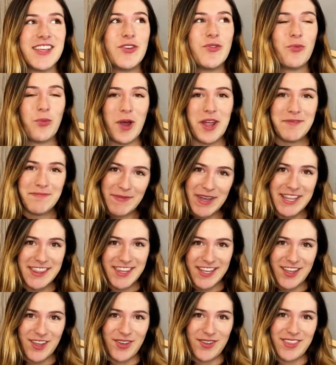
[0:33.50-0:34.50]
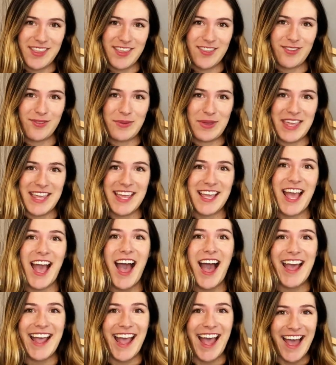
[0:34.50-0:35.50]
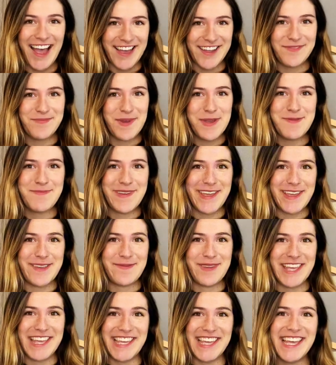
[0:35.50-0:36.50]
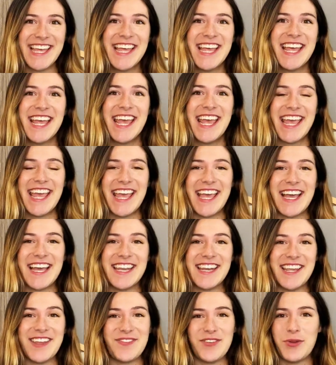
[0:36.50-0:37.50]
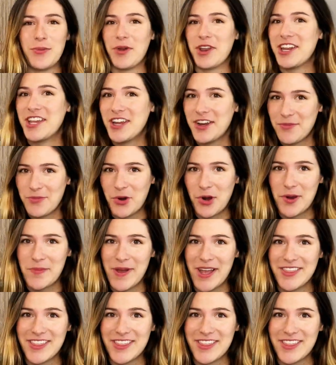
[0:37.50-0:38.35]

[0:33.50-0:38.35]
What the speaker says: 1 month ago this week, I had my baby, and if you want to hear more about